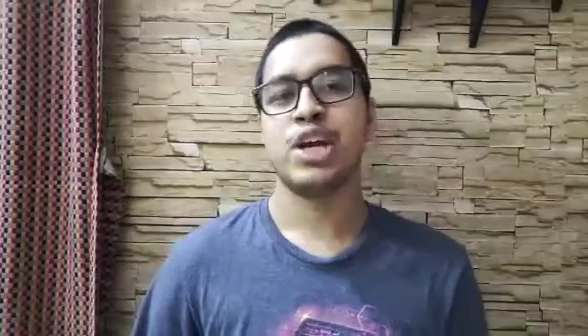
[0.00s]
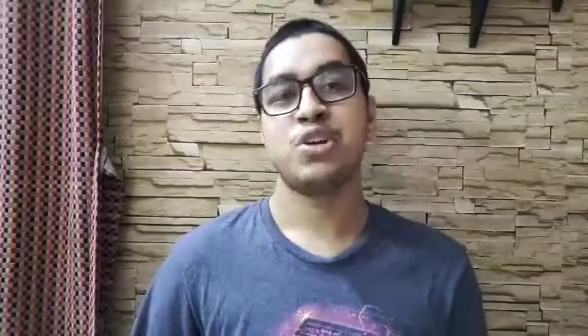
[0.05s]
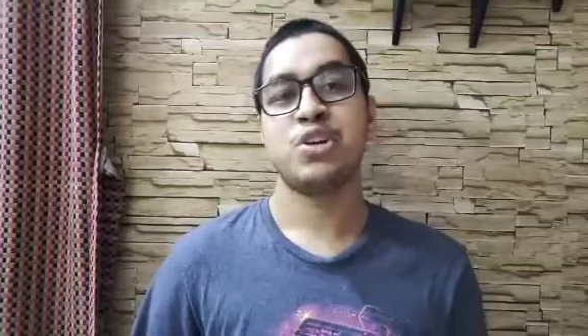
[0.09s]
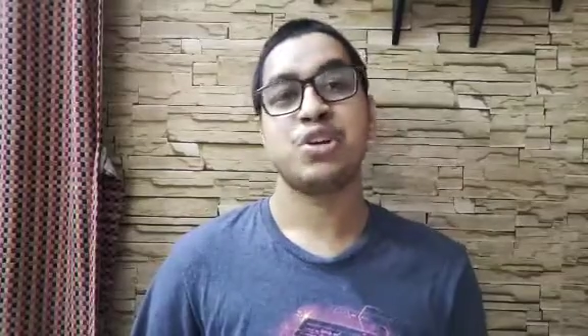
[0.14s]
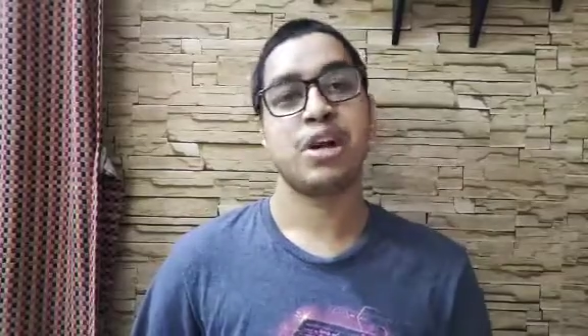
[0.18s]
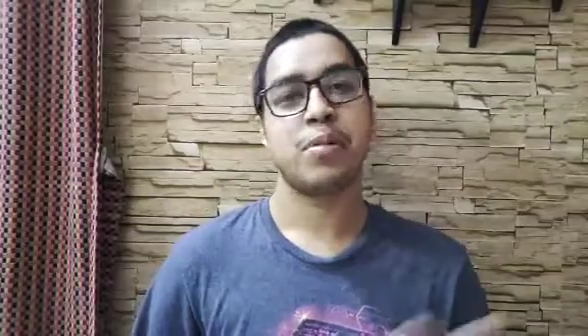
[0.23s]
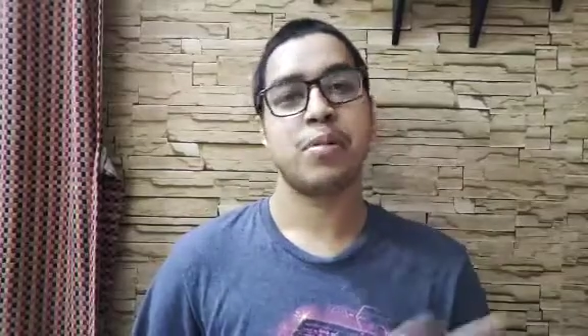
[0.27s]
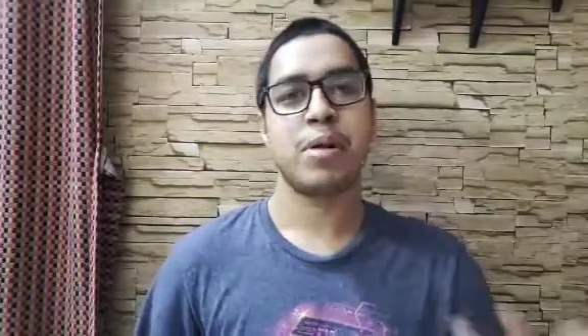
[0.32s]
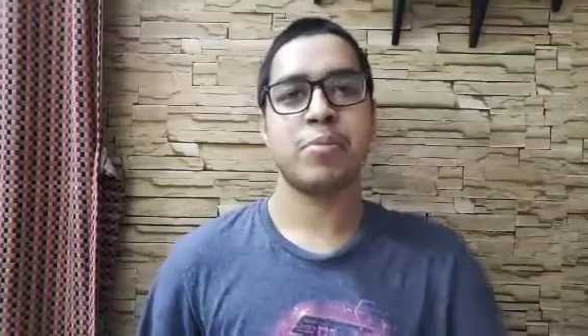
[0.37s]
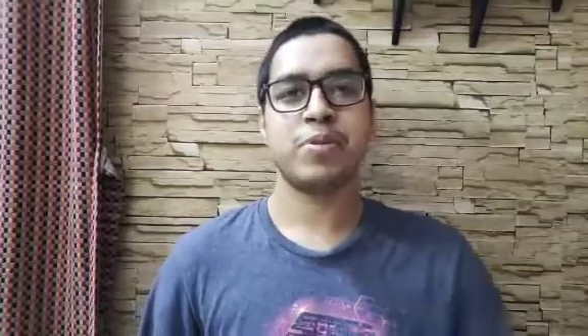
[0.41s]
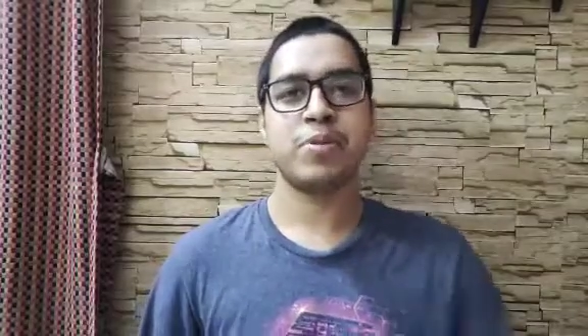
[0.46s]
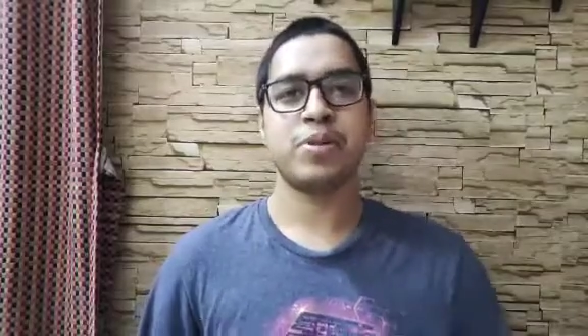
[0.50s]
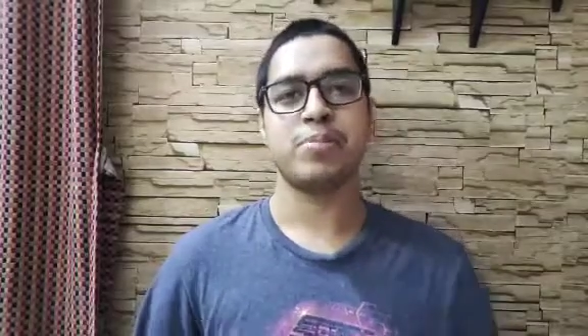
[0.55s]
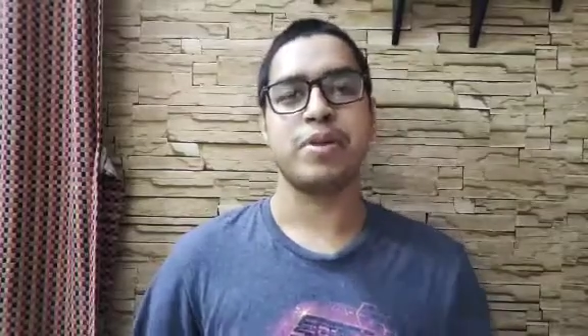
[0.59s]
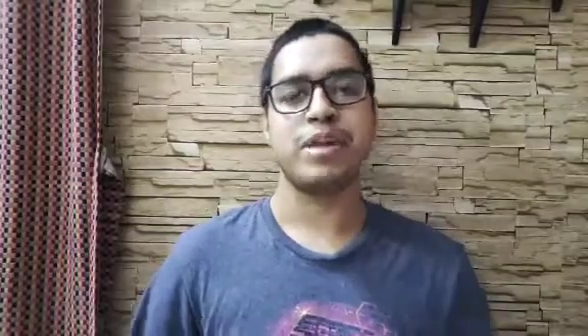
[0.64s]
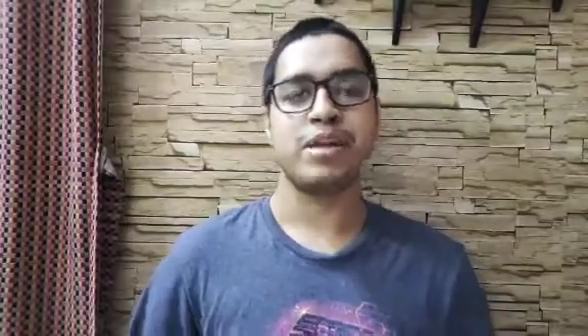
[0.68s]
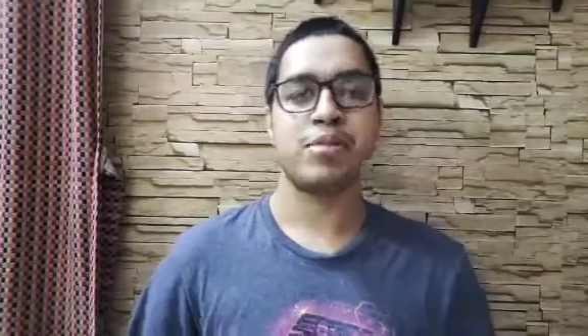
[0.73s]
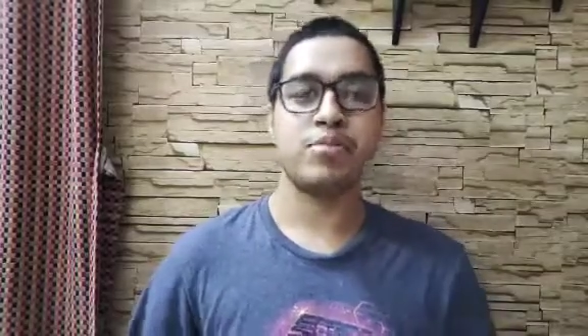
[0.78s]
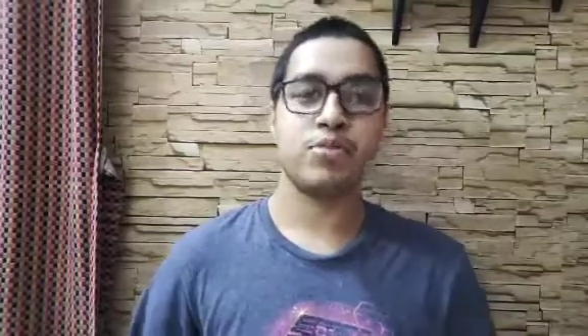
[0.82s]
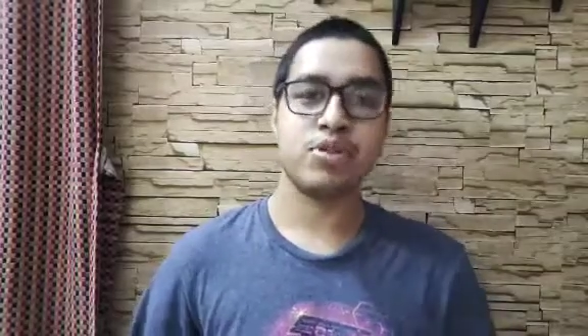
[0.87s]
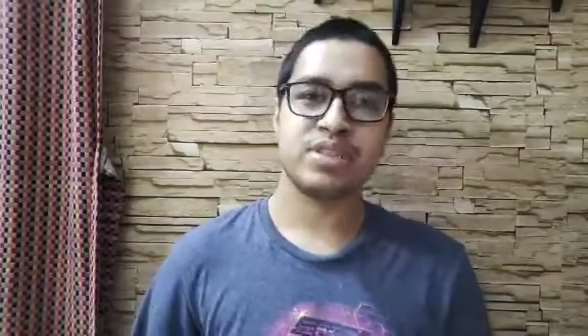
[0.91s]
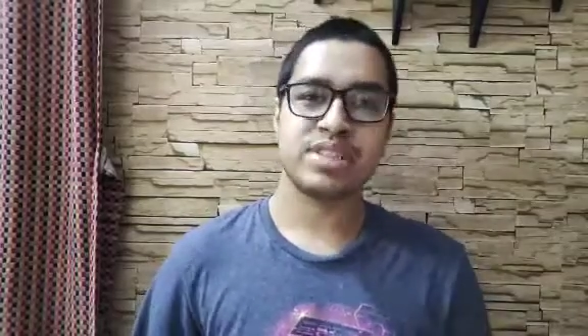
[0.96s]
to come up with
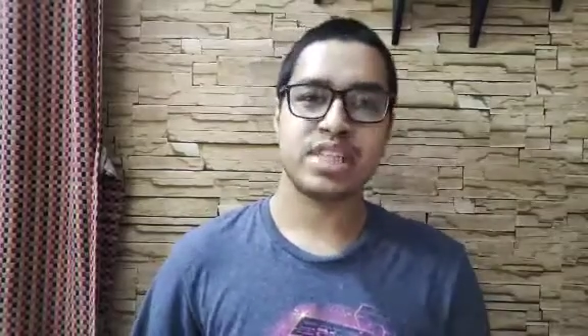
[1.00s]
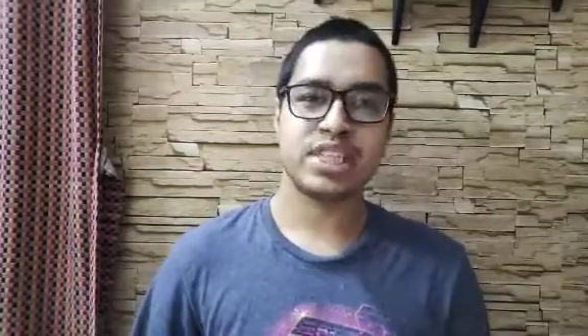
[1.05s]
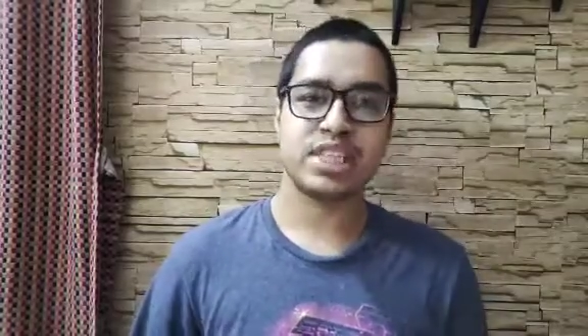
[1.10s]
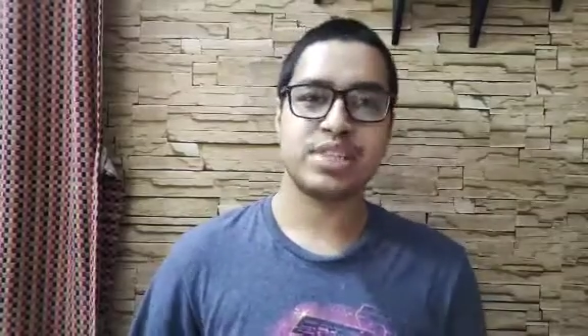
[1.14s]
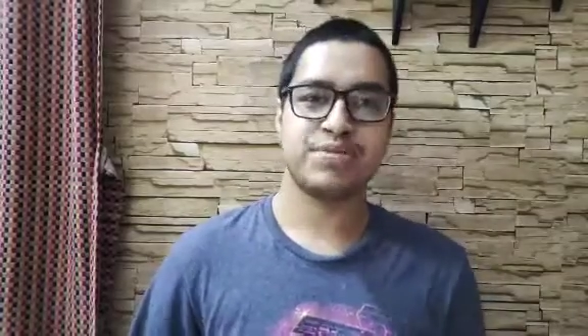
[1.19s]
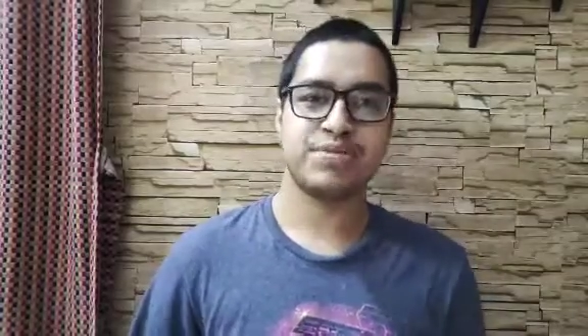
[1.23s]
many more such